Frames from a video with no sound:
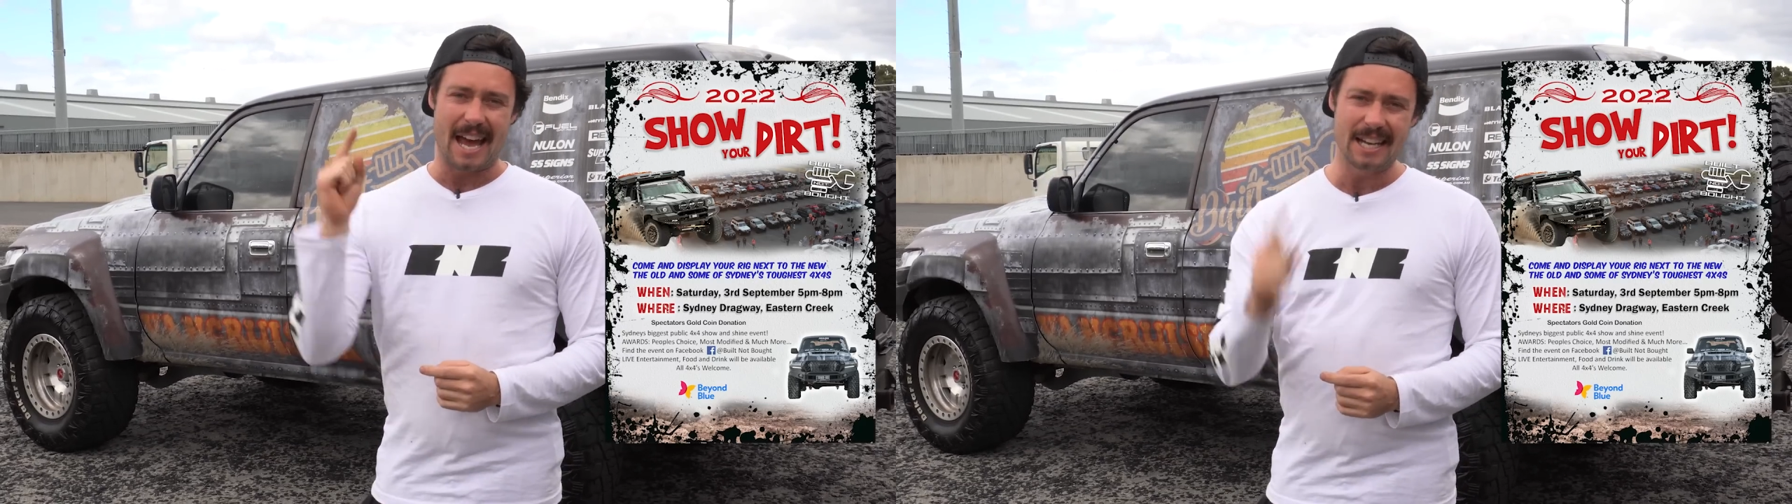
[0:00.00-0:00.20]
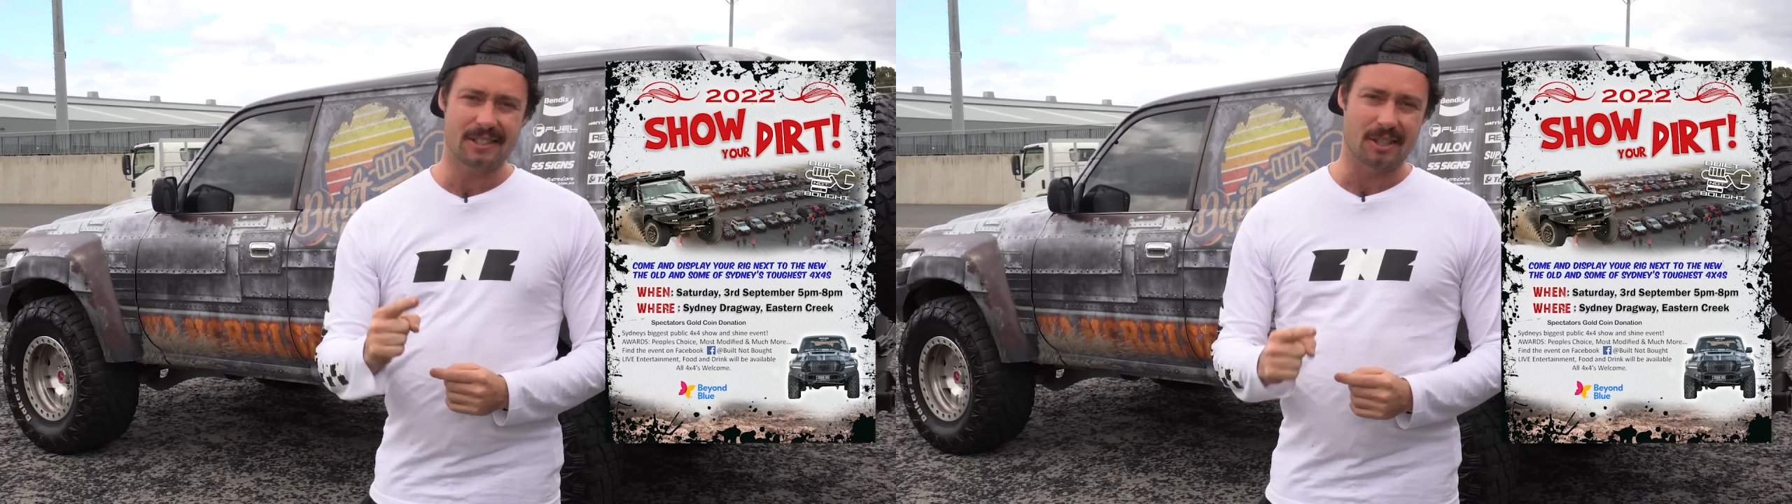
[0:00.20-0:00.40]

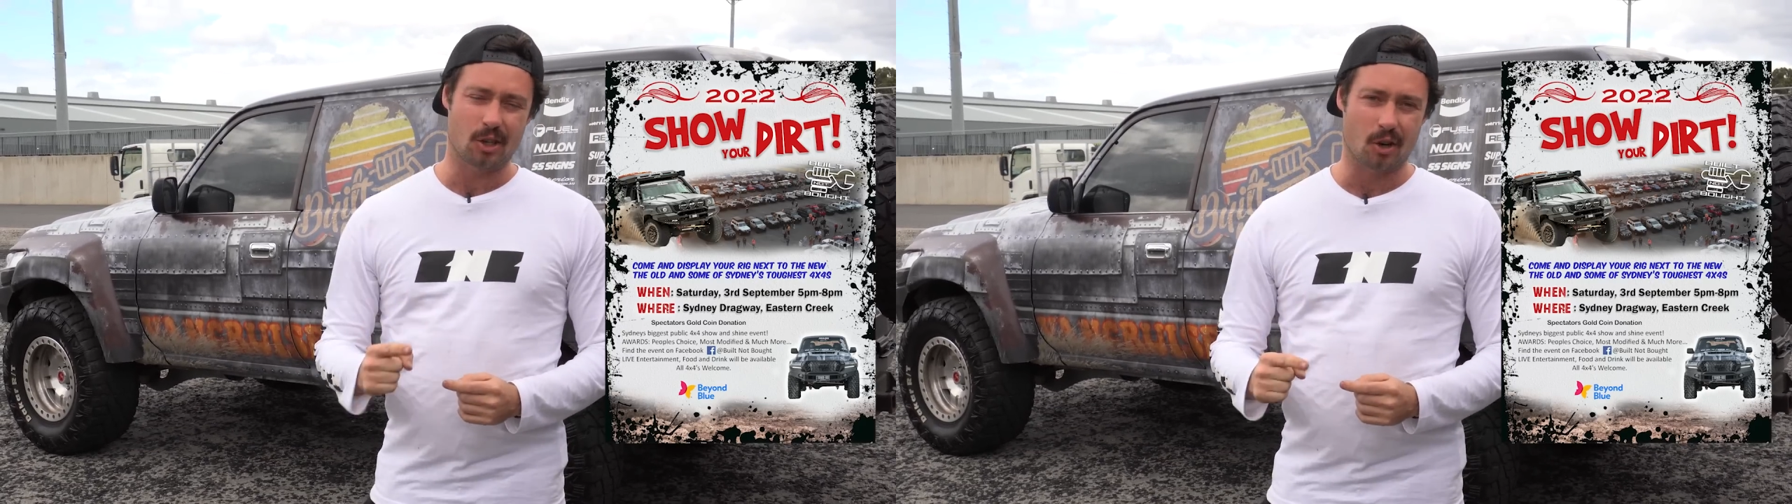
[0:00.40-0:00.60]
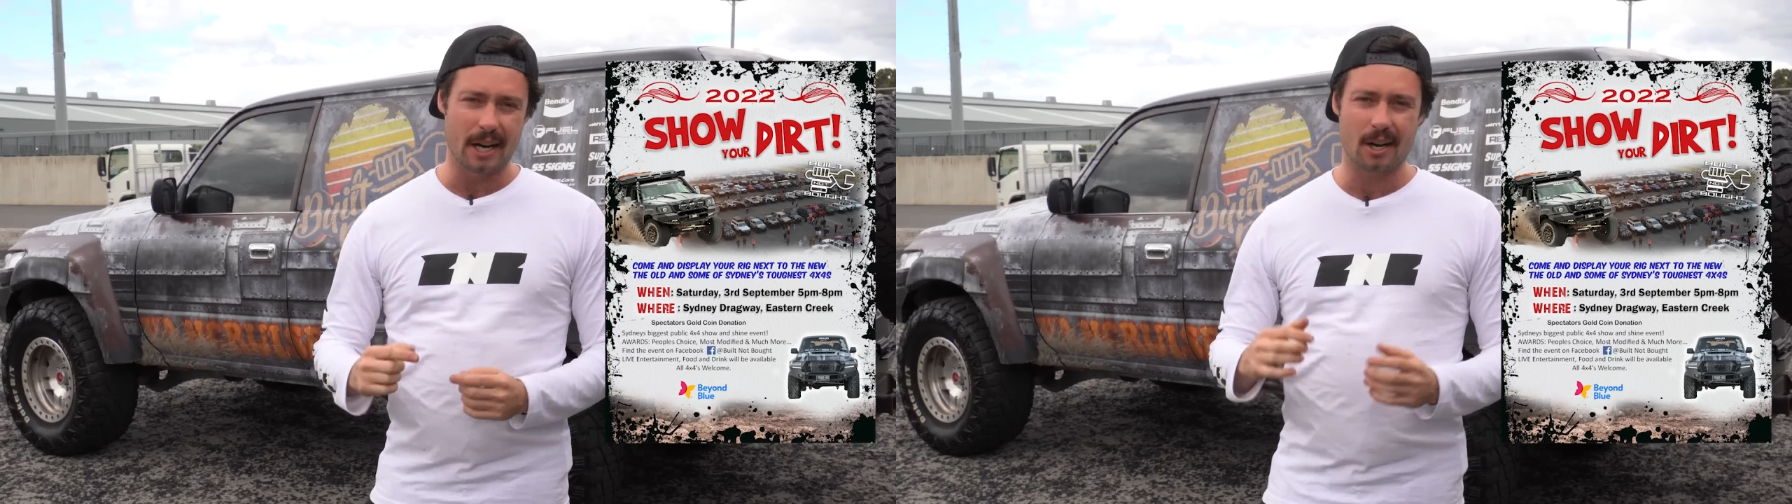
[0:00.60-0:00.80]

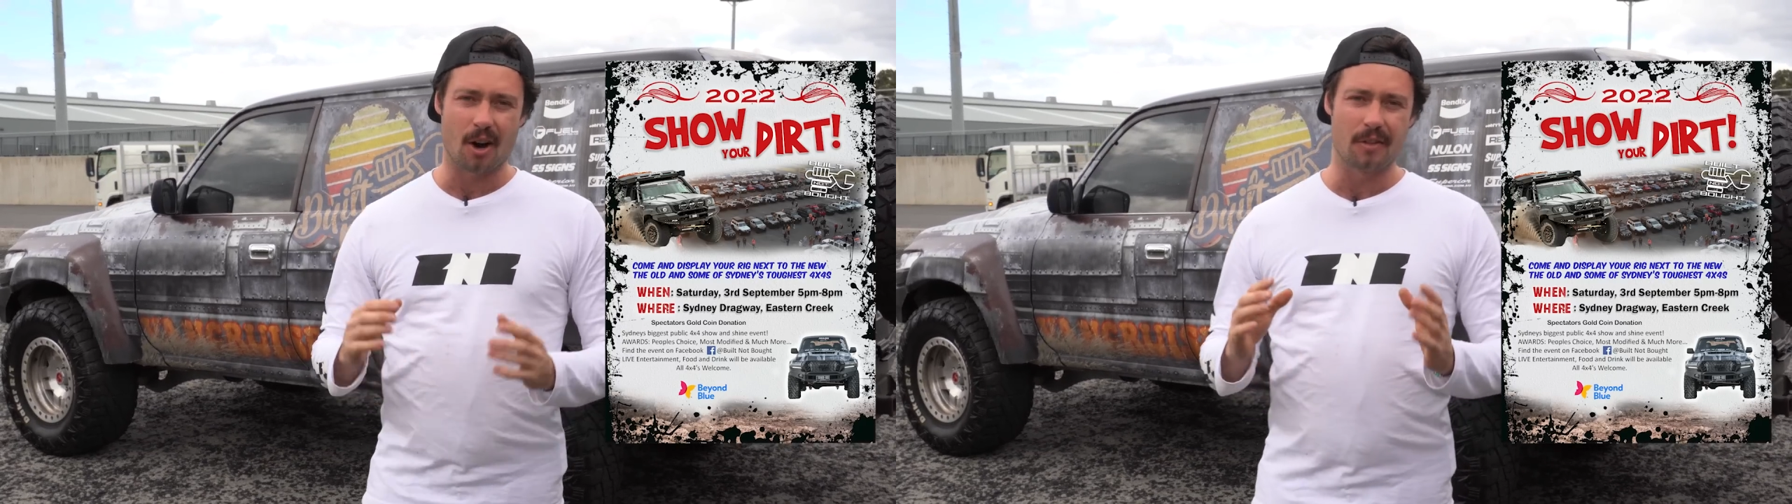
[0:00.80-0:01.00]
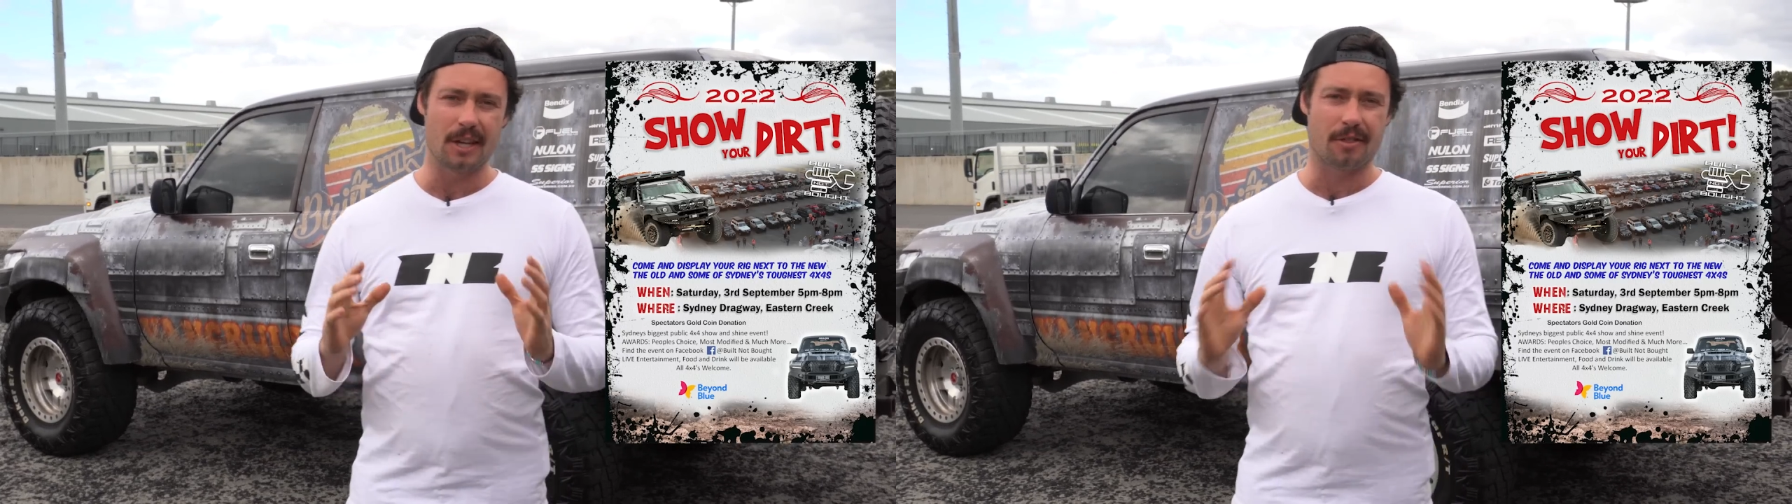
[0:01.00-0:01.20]
Eastern
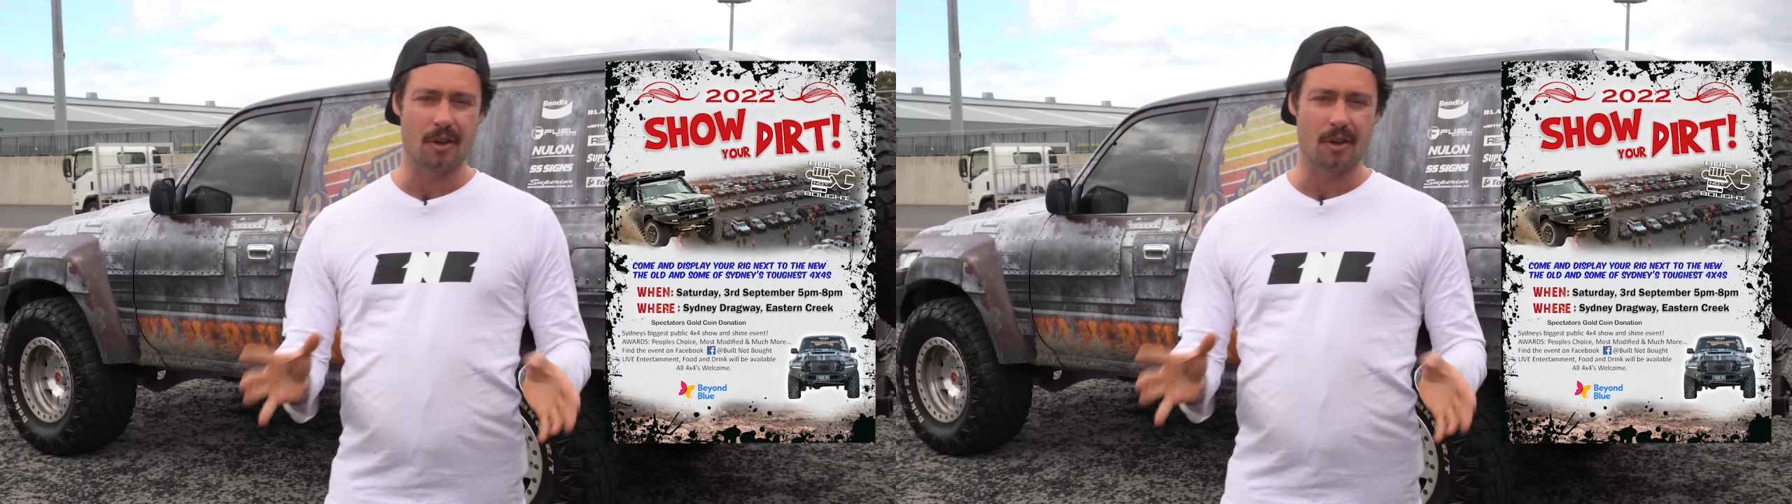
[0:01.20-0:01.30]
Creek on the